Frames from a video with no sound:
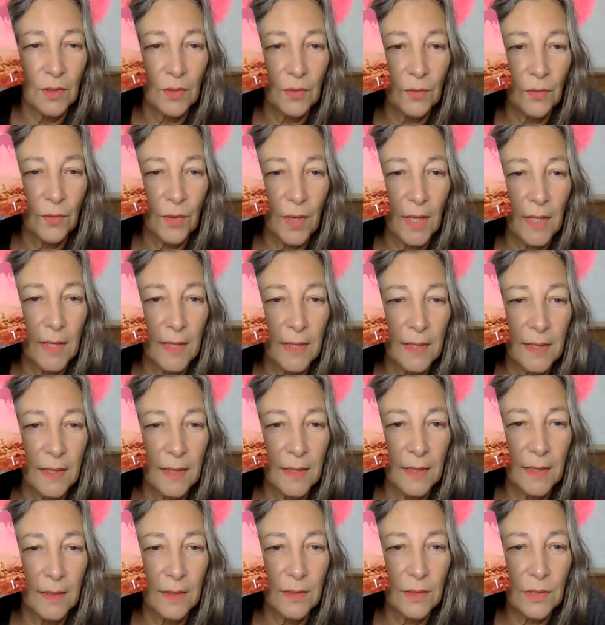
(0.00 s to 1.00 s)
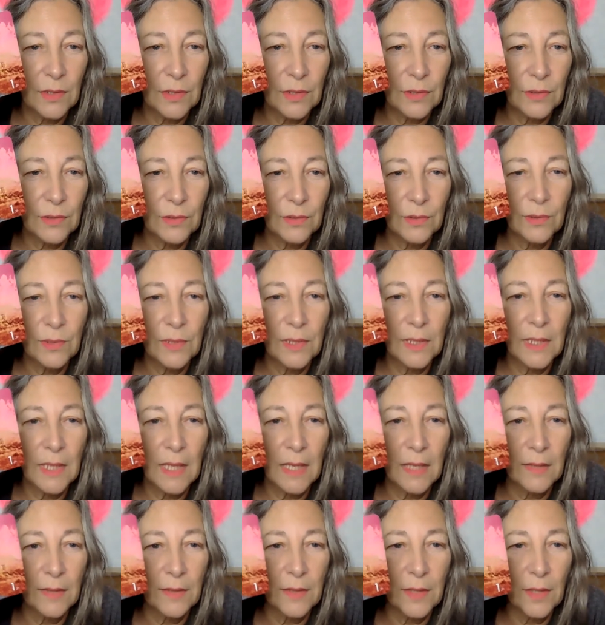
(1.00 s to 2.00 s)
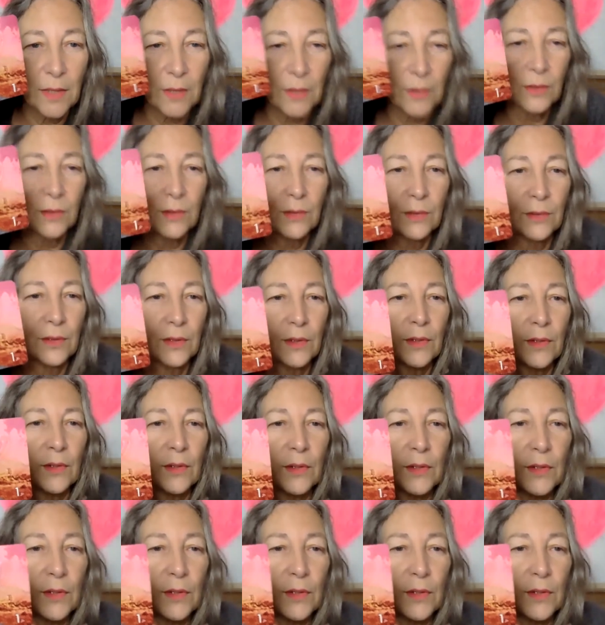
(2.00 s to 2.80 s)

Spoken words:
riding into the unknown,